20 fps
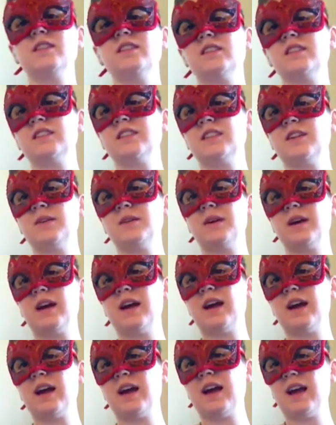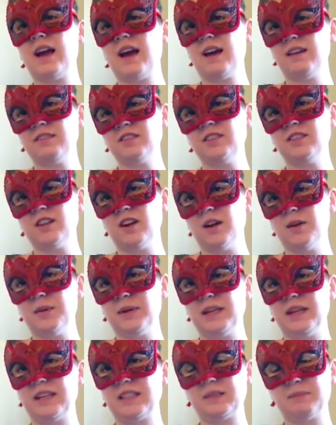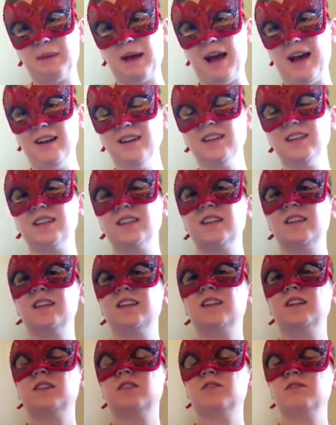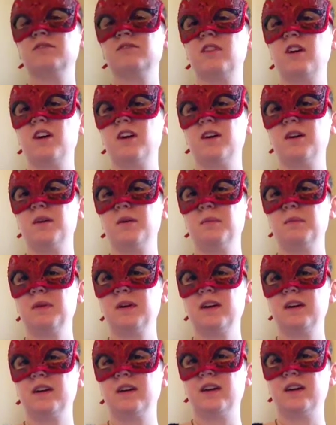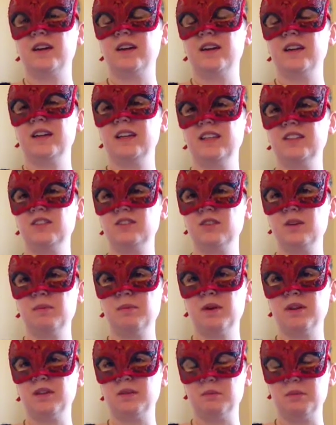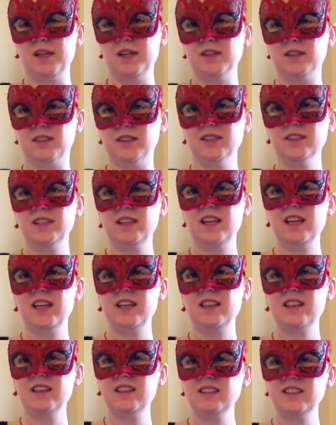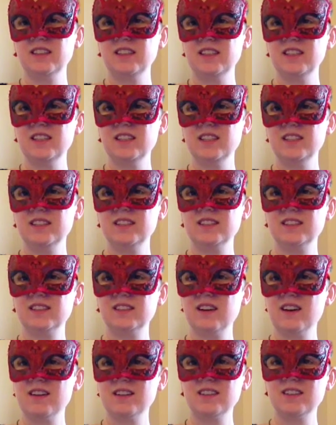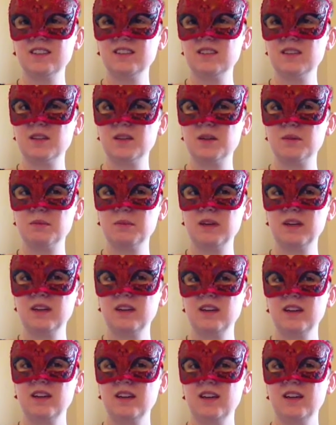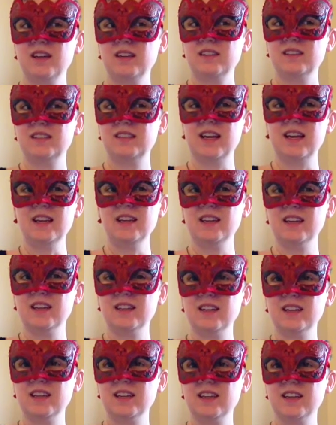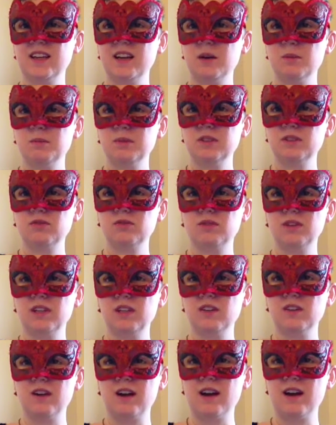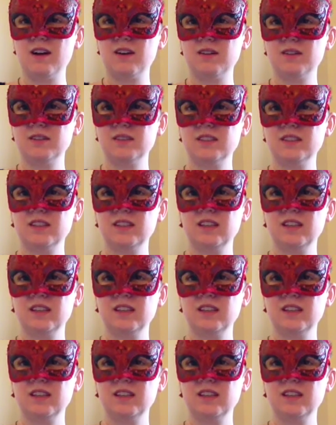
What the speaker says: So after Darwin gets back from his trip on the Beagle, he thinks he's got some data that could help us figure out